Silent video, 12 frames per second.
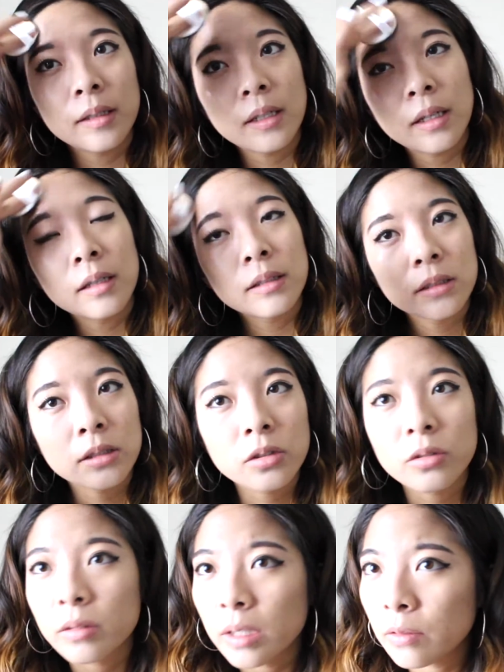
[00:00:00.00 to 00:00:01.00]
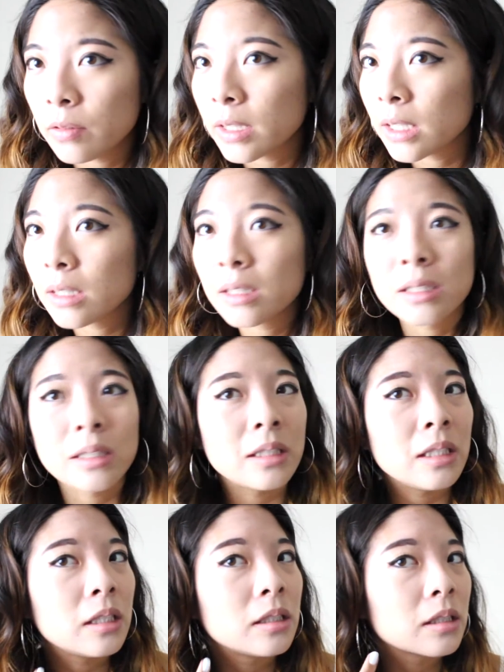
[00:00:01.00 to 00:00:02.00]
yeah, so if you can
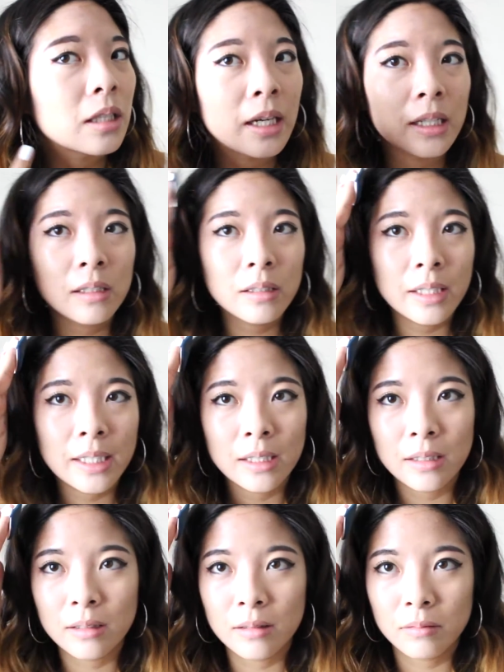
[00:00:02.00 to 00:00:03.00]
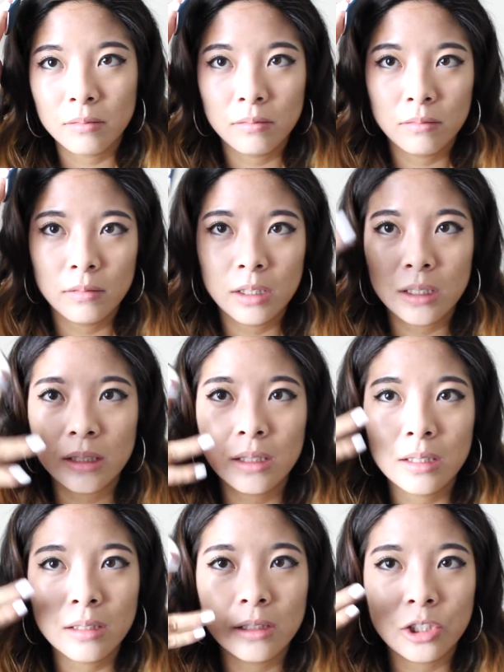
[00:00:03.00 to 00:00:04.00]
see, it's kind of like, this
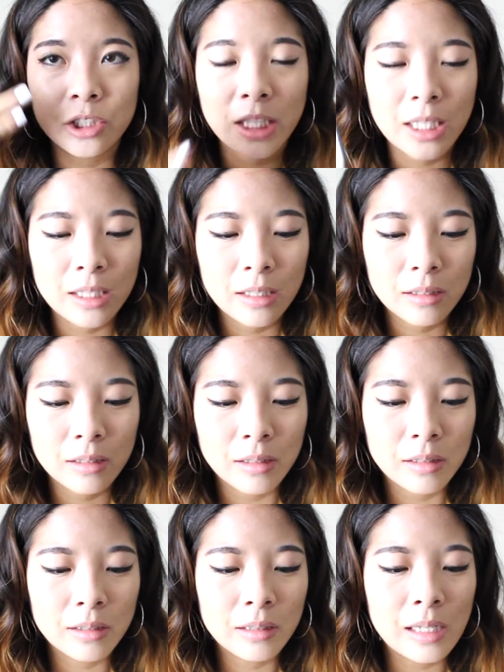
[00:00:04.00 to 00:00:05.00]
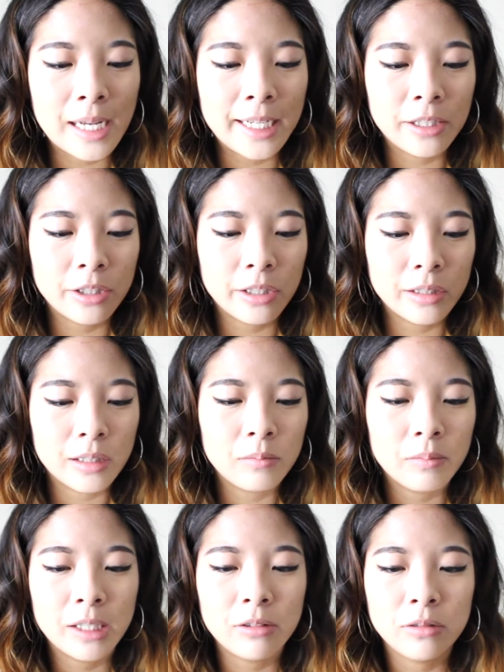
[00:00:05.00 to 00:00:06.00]
is a shade lighter than
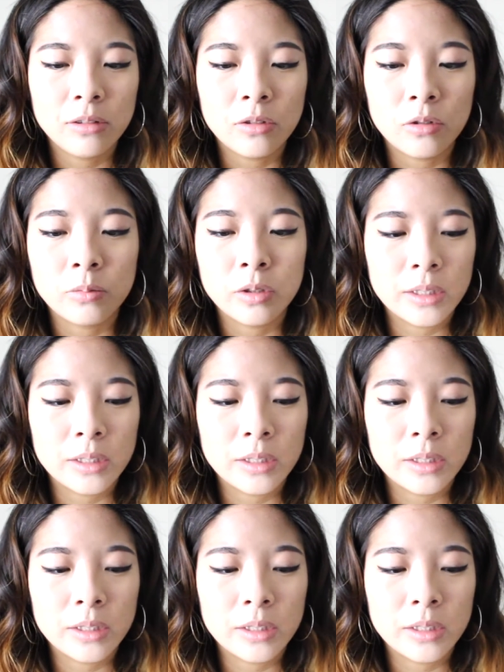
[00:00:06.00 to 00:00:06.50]
my normal